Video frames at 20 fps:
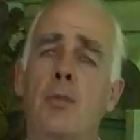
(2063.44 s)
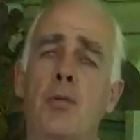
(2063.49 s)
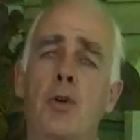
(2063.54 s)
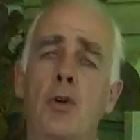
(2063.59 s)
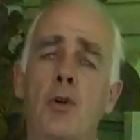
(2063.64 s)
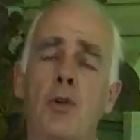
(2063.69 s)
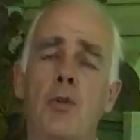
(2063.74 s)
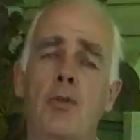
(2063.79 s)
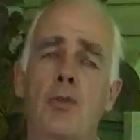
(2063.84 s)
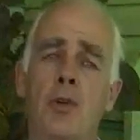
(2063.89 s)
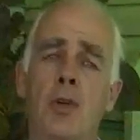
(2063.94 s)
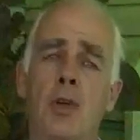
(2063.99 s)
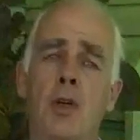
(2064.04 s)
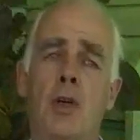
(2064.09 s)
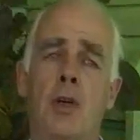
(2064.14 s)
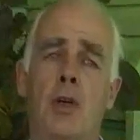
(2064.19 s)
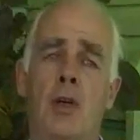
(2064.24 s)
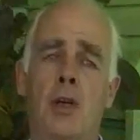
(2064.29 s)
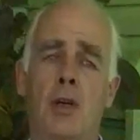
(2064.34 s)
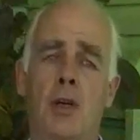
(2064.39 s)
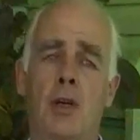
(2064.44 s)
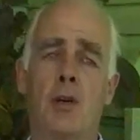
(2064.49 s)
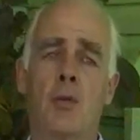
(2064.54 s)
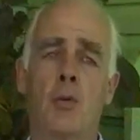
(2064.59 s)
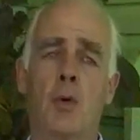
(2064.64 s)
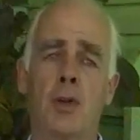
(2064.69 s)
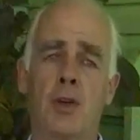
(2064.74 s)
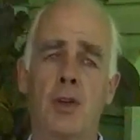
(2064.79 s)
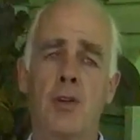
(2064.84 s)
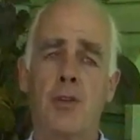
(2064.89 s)
to improve
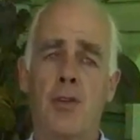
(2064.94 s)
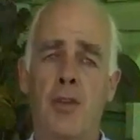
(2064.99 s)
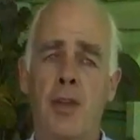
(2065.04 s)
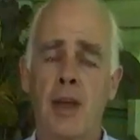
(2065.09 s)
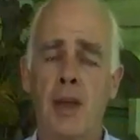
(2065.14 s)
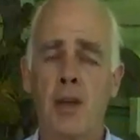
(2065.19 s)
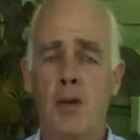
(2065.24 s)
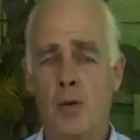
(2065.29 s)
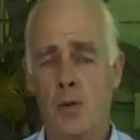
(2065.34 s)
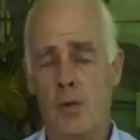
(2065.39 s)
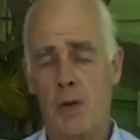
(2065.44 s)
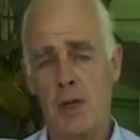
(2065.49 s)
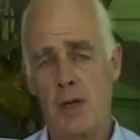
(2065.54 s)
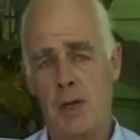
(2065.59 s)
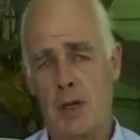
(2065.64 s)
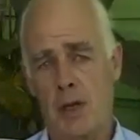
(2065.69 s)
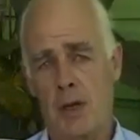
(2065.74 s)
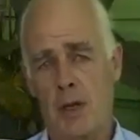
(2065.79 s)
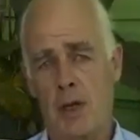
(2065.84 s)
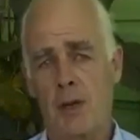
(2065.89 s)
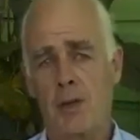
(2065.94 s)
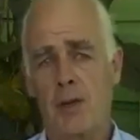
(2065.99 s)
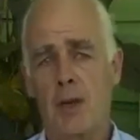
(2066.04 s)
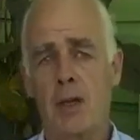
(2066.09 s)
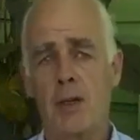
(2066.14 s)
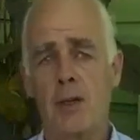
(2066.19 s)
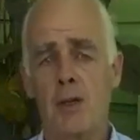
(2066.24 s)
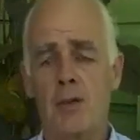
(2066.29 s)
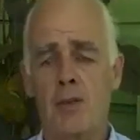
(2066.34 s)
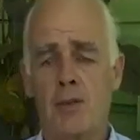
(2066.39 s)
what is there already, and
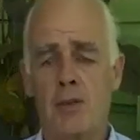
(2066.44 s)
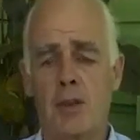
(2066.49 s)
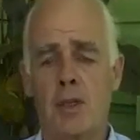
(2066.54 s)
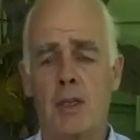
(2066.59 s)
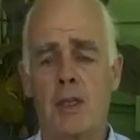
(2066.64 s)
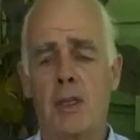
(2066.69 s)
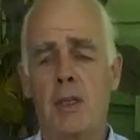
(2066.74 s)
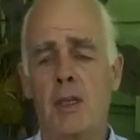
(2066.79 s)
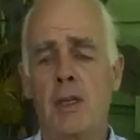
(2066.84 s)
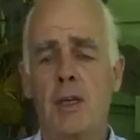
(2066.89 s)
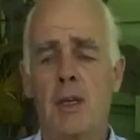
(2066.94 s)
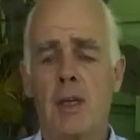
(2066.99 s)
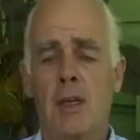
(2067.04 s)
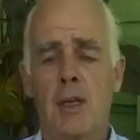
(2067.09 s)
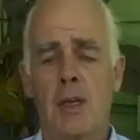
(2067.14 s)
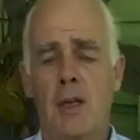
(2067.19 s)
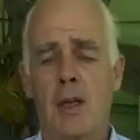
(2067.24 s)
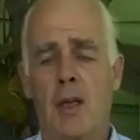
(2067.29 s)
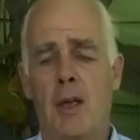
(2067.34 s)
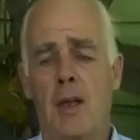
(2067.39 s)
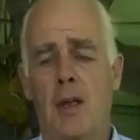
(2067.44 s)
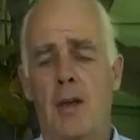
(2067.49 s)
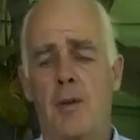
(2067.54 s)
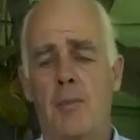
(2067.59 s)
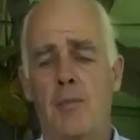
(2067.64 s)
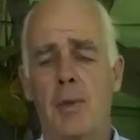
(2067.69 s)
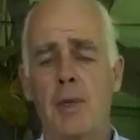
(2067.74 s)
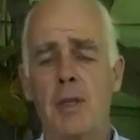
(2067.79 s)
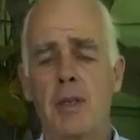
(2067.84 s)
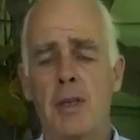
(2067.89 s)
that is the
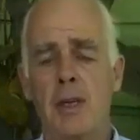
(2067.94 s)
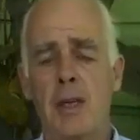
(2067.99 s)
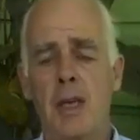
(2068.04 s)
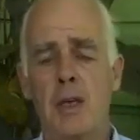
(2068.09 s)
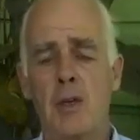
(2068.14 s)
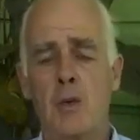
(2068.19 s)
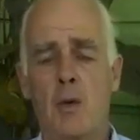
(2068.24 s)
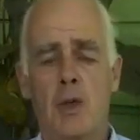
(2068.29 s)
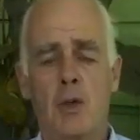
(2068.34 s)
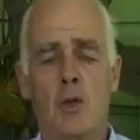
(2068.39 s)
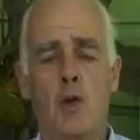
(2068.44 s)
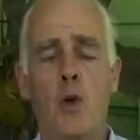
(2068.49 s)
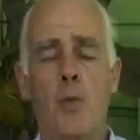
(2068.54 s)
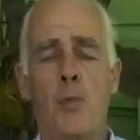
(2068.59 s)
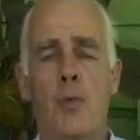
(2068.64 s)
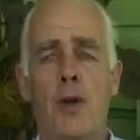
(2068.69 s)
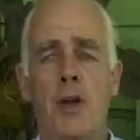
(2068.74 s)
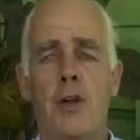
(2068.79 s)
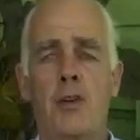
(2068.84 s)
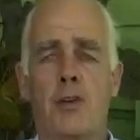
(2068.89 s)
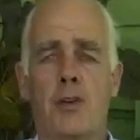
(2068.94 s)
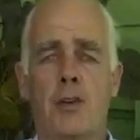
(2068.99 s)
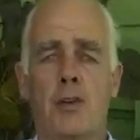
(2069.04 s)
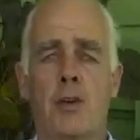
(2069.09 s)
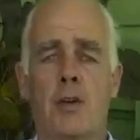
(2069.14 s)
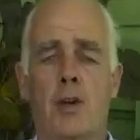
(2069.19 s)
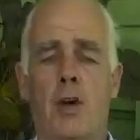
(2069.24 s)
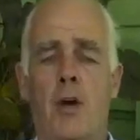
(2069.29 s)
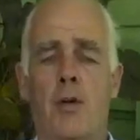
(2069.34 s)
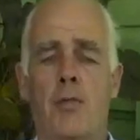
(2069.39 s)
building in or
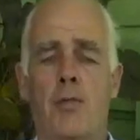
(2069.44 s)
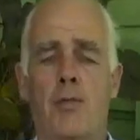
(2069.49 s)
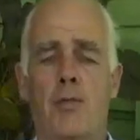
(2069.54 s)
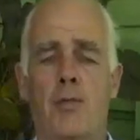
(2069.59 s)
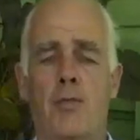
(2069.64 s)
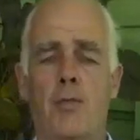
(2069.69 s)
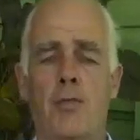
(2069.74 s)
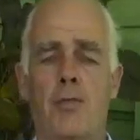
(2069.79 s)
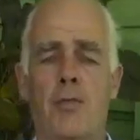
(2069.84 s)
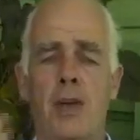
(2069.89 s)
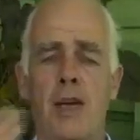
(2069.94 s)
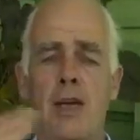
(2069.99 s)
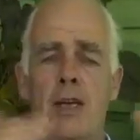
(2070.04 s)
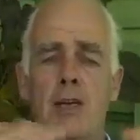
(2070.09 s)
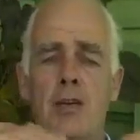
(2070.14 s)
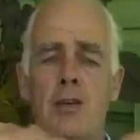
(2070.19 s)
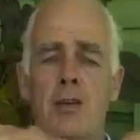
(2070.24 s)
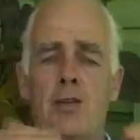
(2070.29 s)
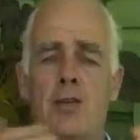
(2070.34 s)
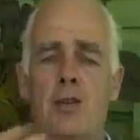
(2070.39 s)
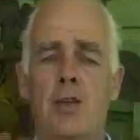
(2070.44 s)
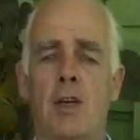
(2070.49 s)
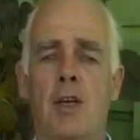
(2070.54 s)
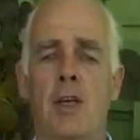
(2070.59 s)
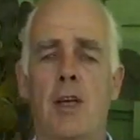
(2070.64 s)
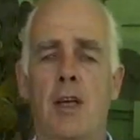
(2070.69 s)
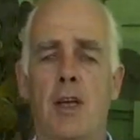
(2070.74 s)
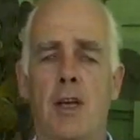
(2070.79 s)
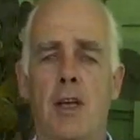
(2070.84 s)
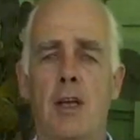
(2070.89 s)
incorporation of veins
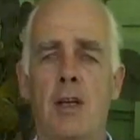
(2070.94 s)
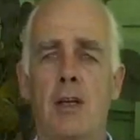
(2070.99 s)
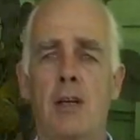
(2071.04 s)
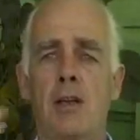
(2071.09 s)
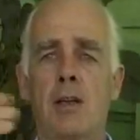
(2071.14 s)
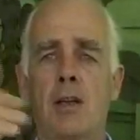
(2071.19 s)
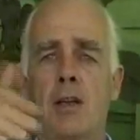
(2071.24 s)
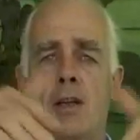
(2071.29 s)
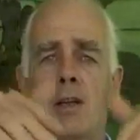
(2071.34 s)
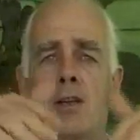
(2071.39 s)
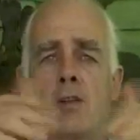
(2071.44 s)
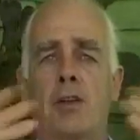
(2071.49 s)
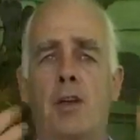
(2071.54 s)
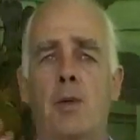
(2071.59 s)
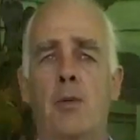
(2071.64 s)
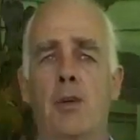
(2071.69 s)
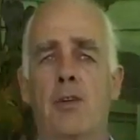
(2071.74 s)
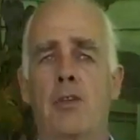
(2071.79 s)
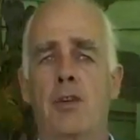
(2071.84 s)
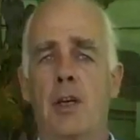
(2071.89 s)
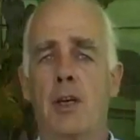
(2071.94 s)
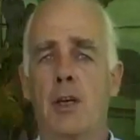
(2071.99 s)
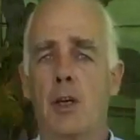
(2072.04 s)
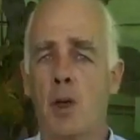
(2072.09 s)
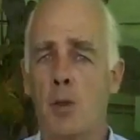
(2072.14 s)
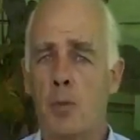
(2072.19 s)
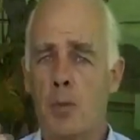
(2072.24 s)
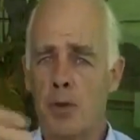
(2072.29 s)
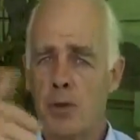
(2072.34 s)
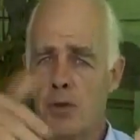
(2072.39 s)
in, so we say,
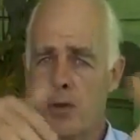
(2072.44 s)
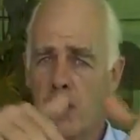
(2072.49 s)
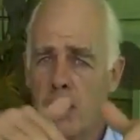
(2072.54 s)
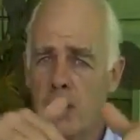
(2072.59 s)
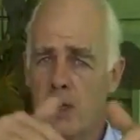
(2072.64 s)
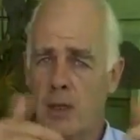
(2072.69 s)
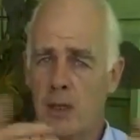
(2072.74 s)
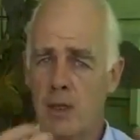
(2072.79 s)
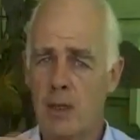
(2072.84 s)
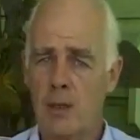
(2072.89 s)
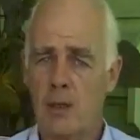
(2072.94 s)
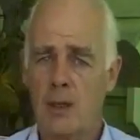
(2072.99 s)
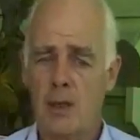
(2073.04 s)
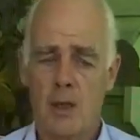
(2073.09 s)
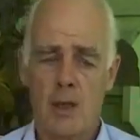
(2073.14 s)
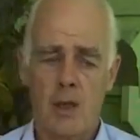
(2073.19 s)
an open channel,